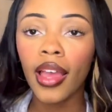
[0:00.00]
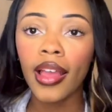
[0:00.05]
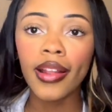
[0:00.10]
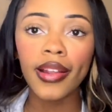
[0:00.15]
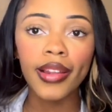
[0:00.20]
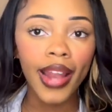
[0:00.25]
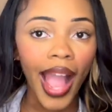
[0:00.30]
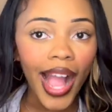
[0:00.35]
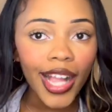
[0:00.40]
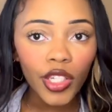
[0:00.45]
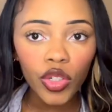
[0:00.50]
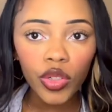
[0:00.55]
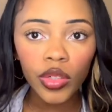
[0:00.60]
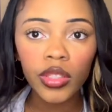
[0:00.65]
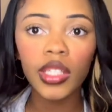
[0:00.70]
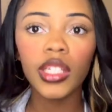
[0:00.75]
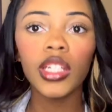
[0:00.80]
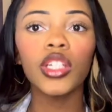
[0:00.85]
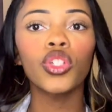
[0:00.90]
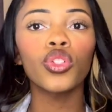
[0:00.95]

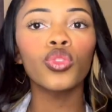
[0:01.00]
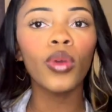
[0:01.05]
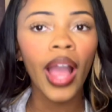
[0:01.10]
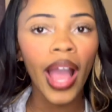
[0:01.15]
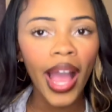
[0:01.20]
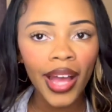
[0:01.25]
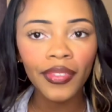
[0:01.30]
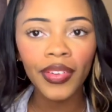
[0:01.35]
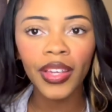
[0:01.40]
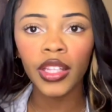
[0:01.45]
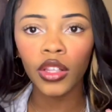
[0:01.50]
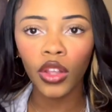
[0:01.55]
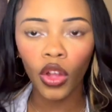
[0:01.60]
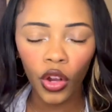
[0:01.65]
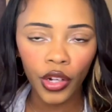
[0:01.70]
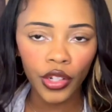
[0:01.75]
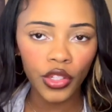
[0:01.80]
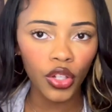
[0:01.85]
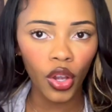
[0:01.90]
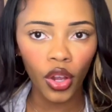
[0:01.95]
naturally, you have a
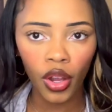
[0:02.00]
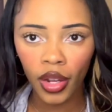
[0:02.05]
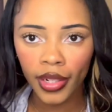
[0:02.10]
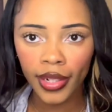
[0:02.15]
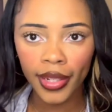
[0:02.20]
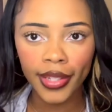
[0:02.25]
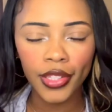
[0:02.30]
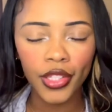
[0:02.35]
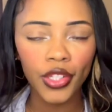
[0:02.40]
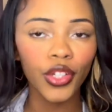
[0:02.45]
large audience.